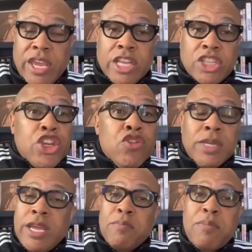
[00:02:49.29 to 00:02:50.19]
It's
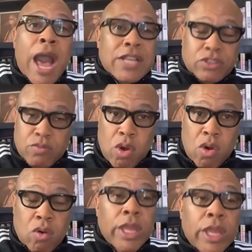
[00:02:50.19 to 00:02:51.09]
humanly
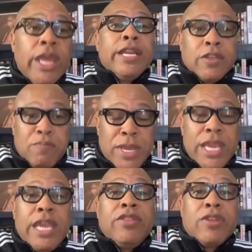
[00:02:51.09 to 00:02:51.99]
impossible to
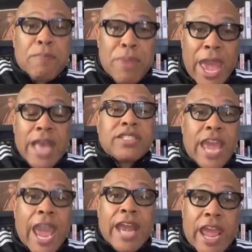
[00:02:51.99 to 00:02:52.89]
be the best
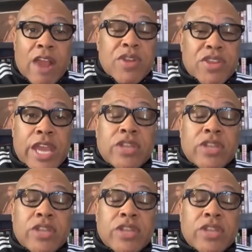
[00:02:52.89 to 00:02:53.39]
at everything.